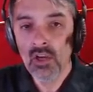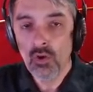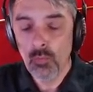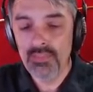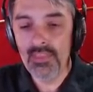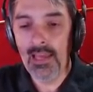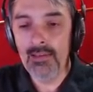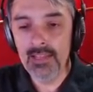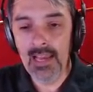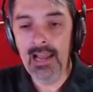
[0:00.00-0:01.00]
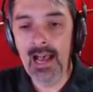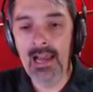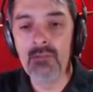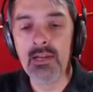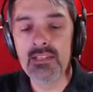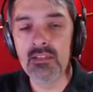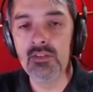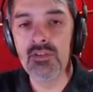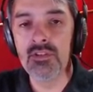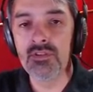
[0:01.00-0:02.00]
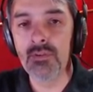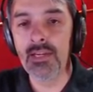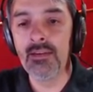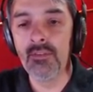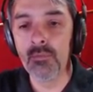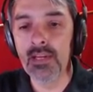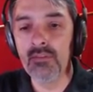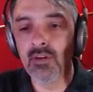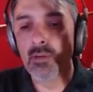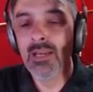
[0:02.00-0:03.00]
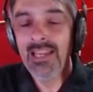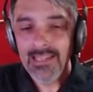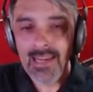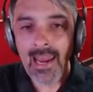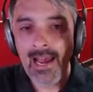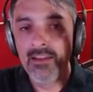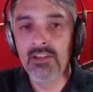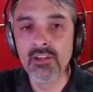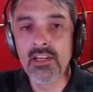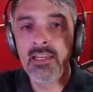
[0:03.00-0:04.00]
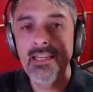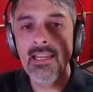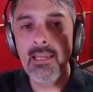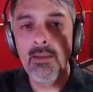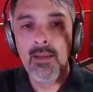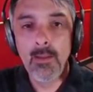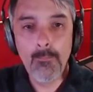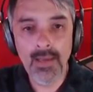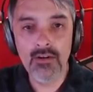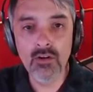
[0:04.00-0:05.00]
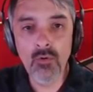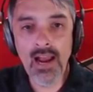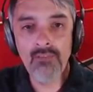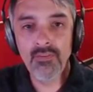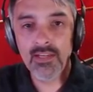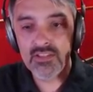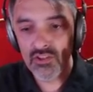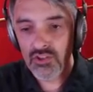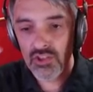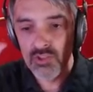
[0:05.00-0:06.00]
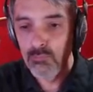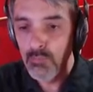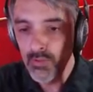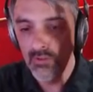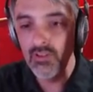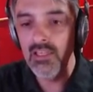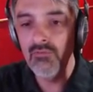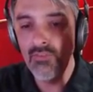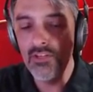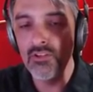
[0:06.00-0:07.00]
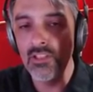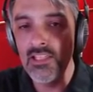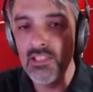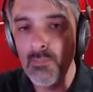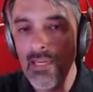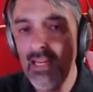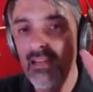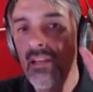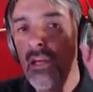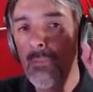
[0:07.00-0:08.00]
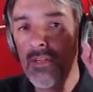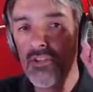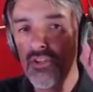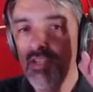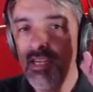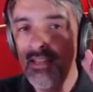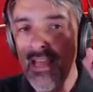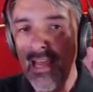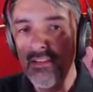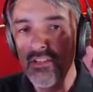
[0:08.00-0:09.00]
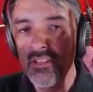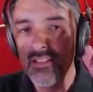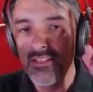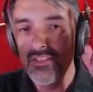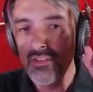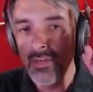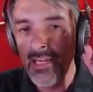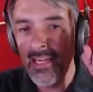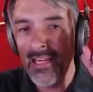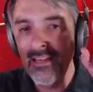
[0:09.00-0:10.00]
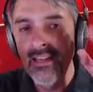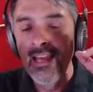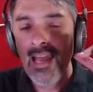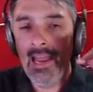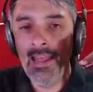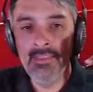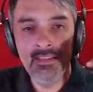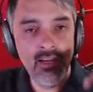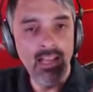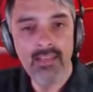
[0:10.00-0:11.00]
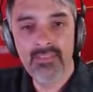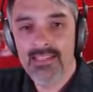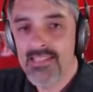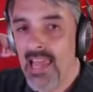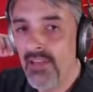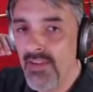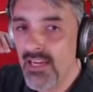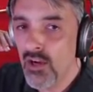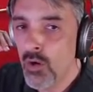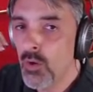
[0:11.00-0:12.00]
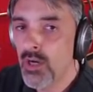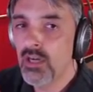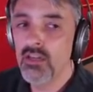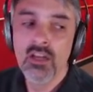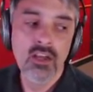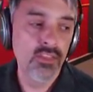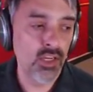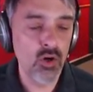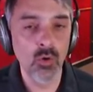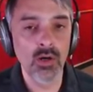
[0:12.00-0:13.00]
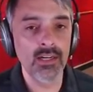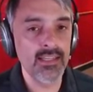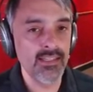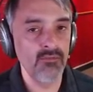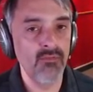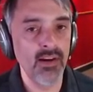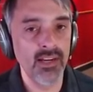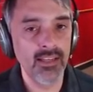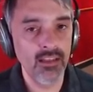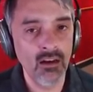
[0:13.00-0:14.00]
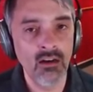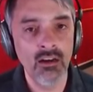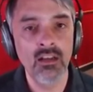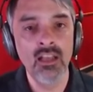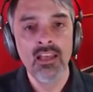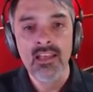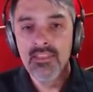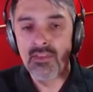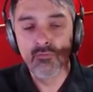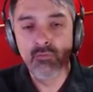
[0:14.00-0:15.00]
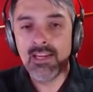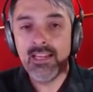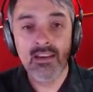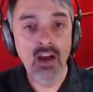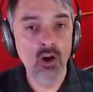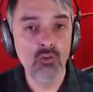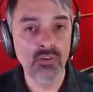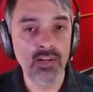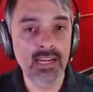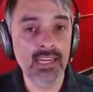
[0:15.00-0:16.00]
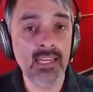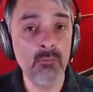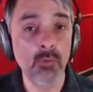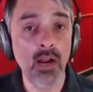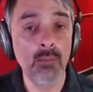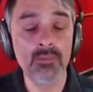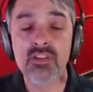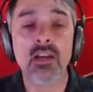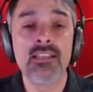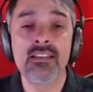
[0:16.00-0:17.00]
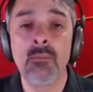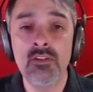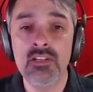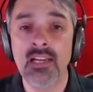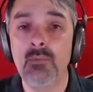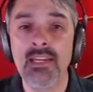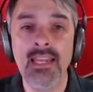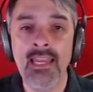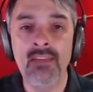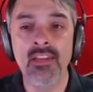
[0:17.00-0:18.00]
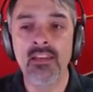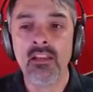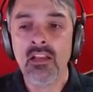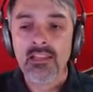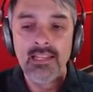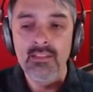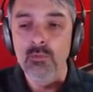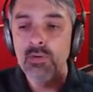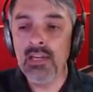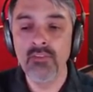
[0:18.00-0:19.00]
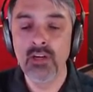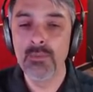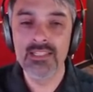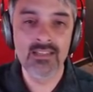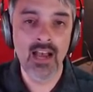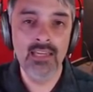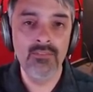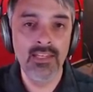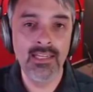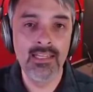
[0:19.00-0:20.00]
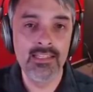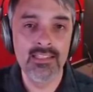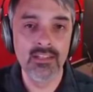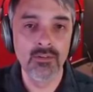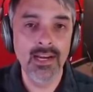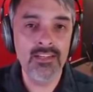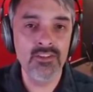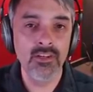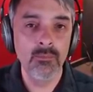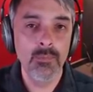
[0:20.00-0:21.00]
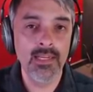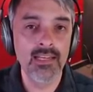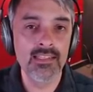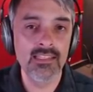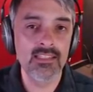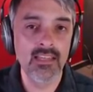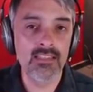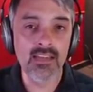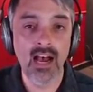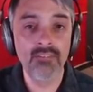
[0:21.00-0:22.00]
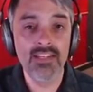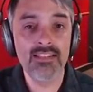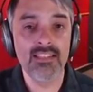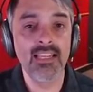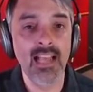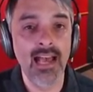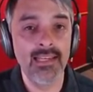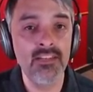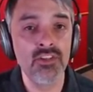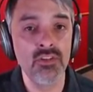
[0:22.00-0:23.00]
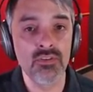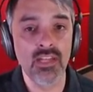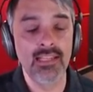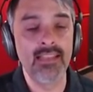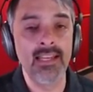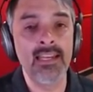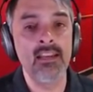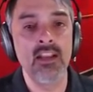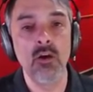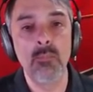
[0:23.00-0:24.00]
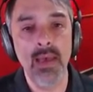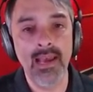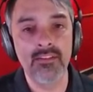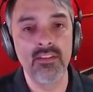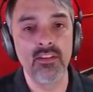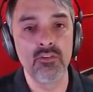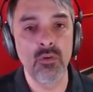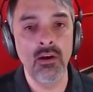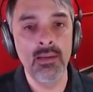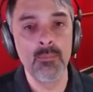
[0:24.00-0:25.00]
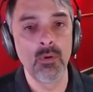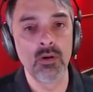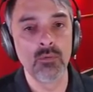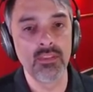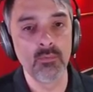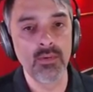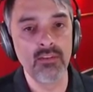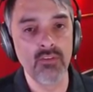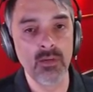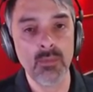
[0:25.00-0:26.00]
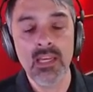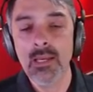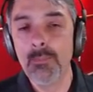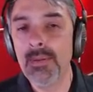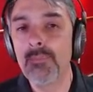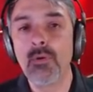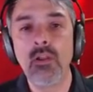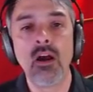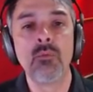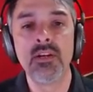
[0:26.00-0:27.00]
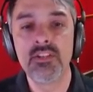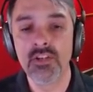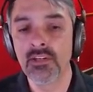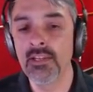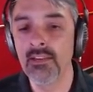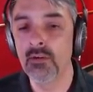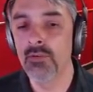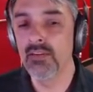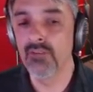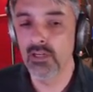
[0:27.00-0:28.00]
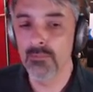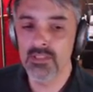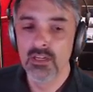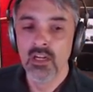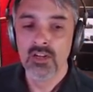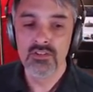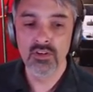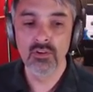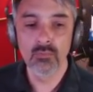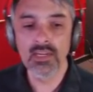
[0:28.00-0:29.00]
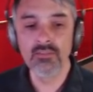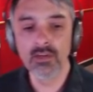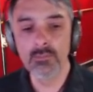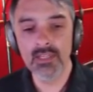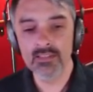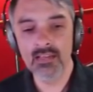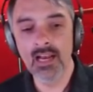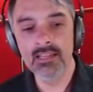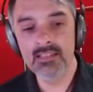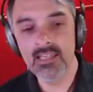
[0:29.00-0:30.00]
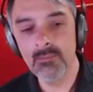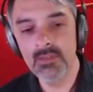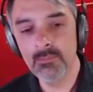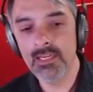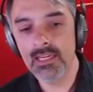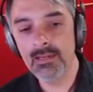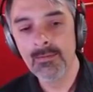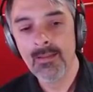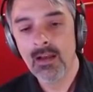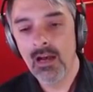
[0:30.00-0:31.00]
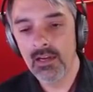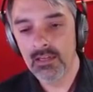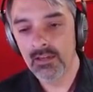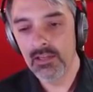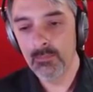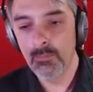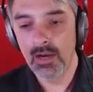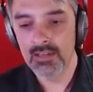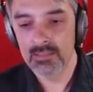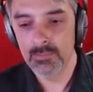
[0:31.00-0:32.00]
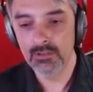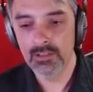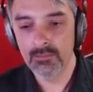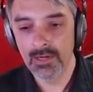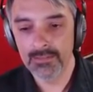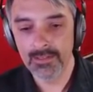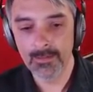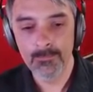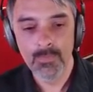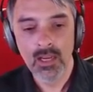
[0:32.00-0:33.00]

with that, that high resolution screen of the Reverb, yeah, you're going to get better graphics just purely visually speaking, but you're seeing the edges of the screen, and then you got this heavy cord. The cord isn't very long. The freaking overheating problem. So it's almost like we can't even, like the Reverb is not even in consideration because it's it's obviously got issues. Like they need to go back to the drawing board with the Reverb. People are returning their Reverbs, so the Reverb does not seem to be a good possibility right there.